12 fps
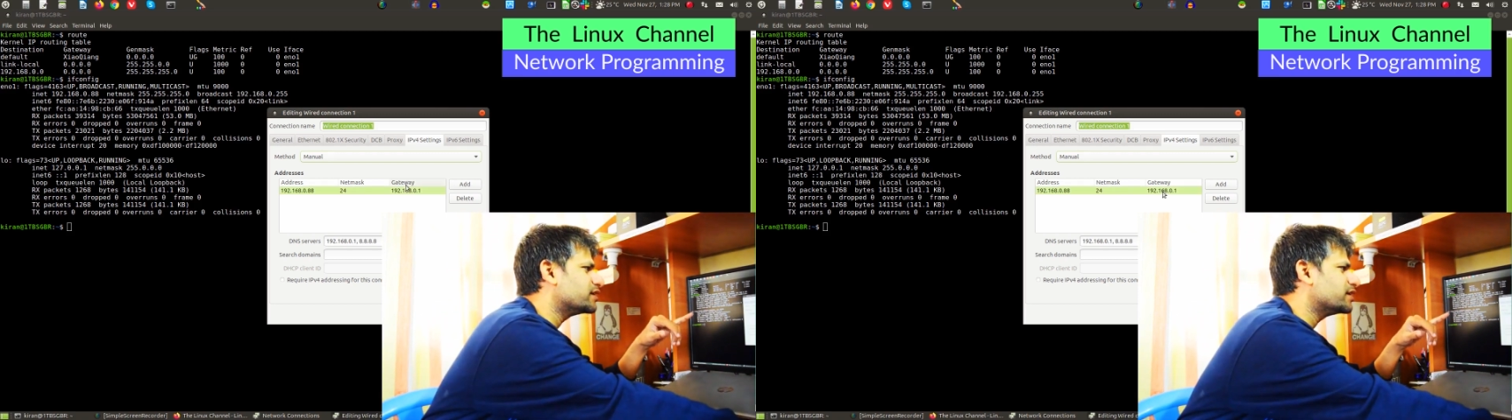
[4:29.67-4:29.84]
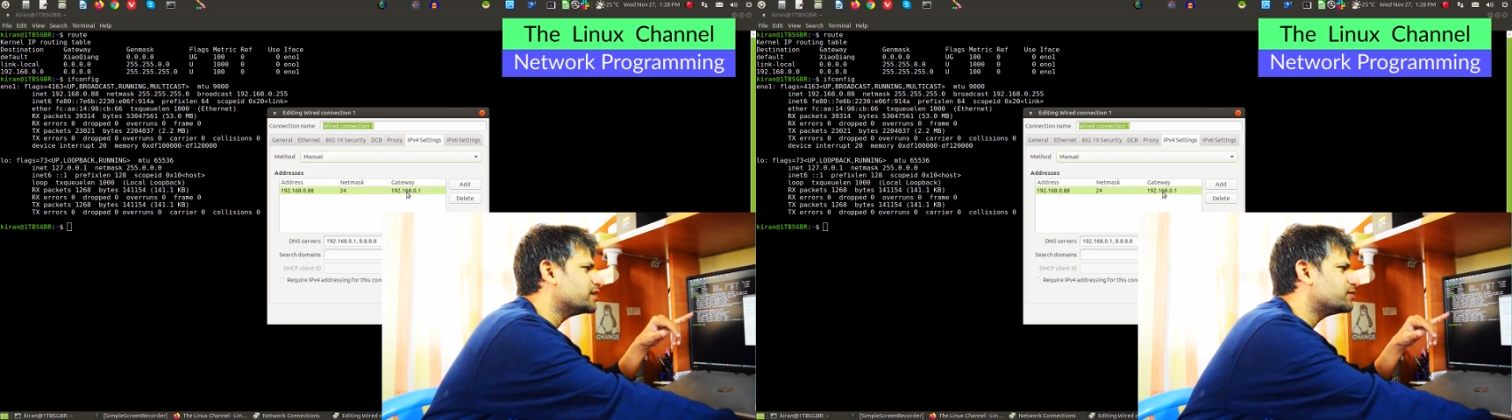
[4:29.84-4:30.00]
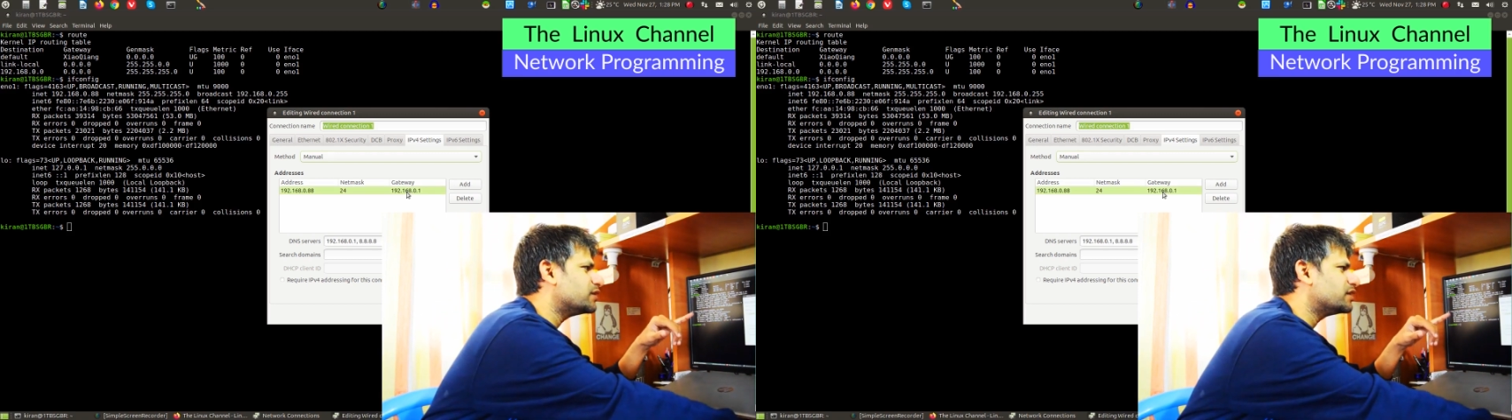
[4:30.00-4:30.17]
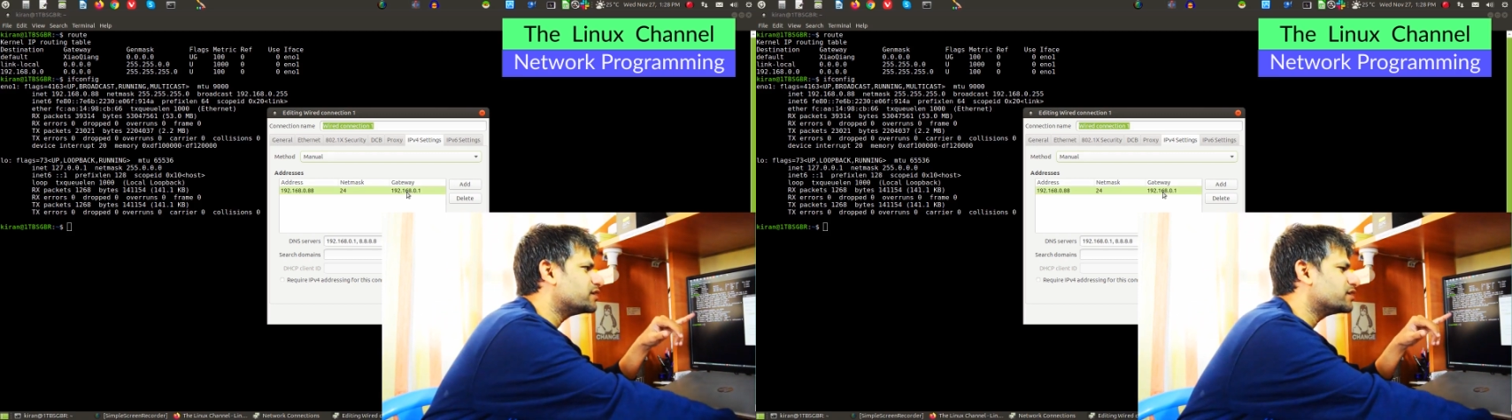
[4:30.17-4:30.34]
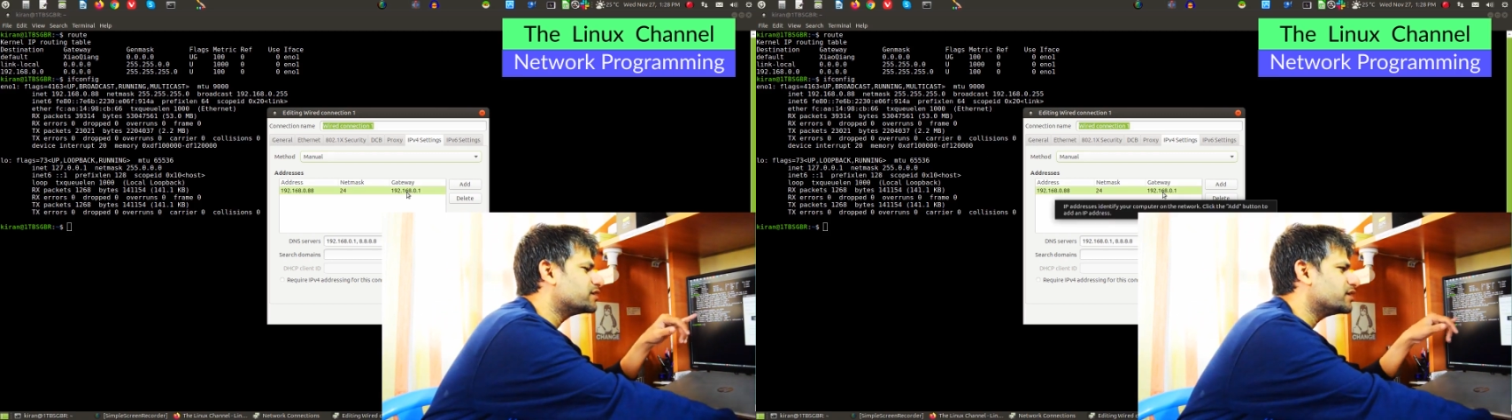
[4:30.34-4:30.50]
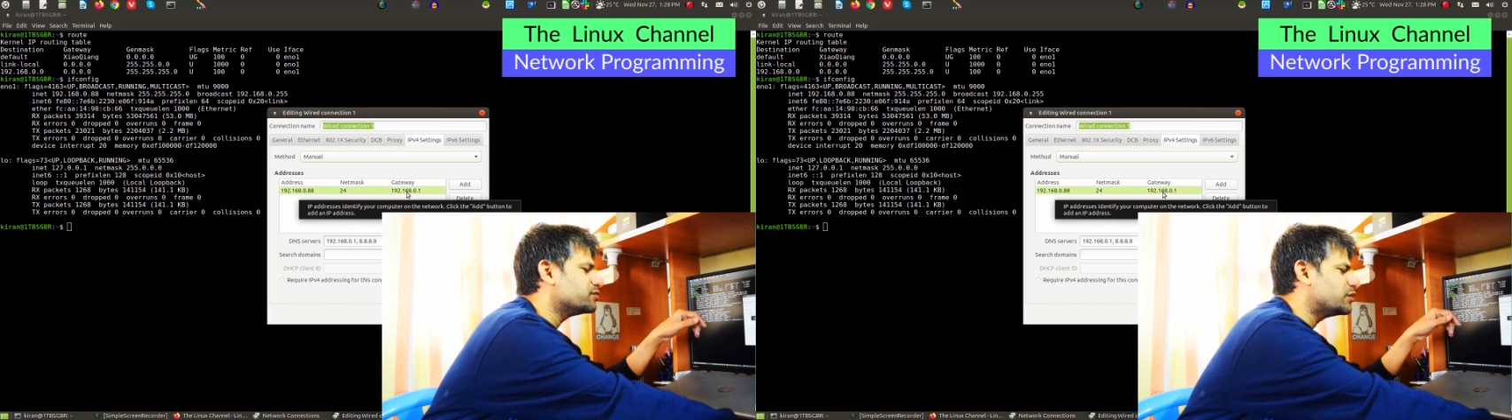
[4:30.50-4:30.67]
the gateway
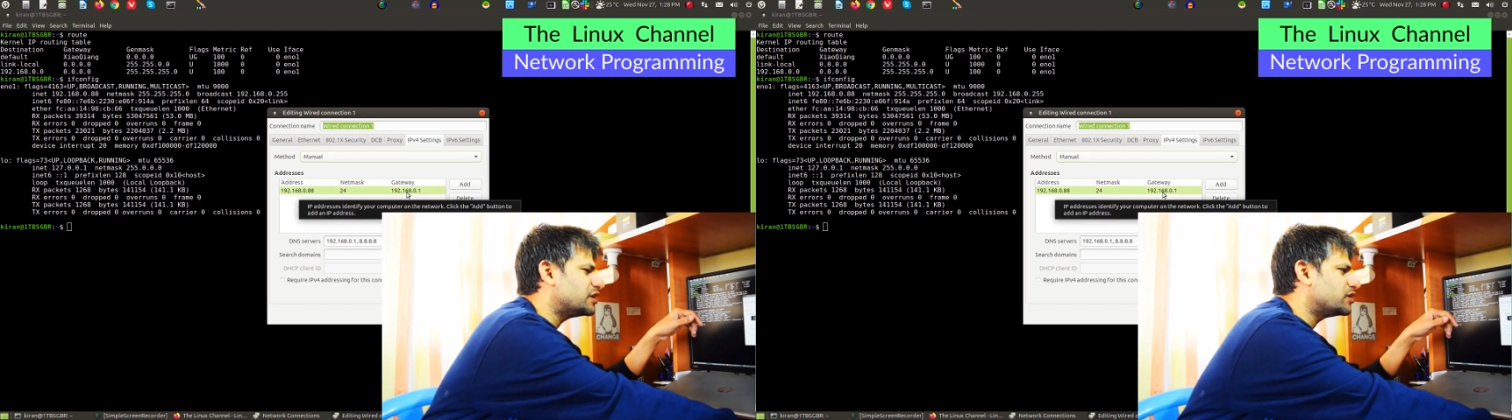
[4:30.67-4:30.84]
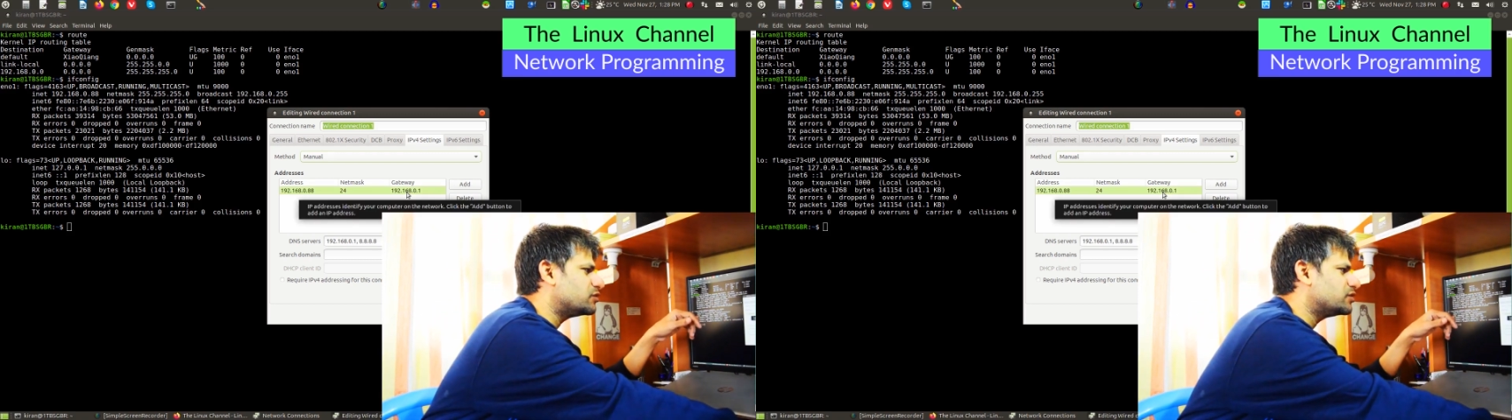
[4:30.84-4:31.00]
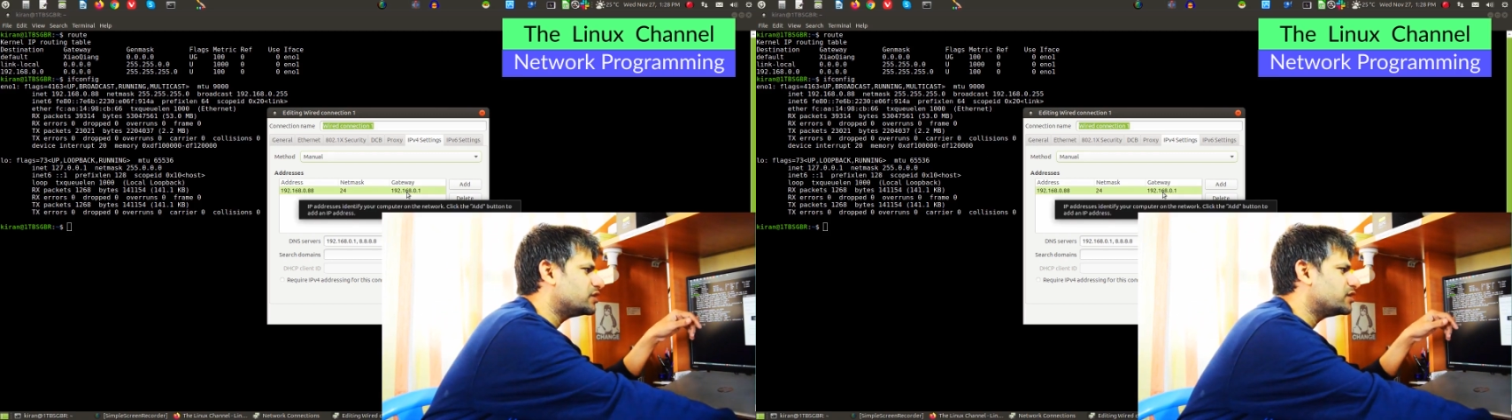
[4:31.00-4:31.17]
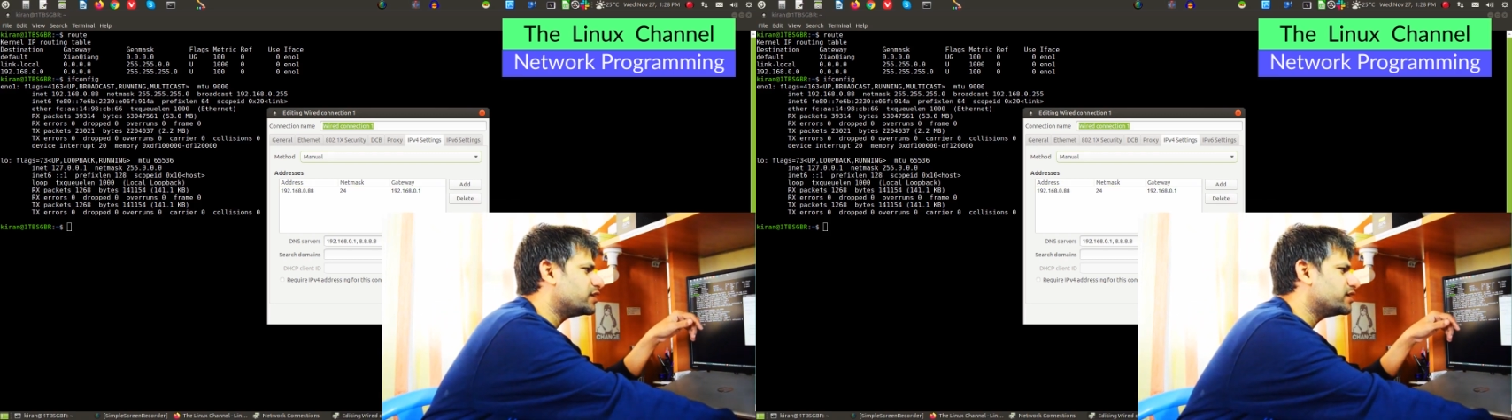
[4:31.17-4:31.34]
address as my router,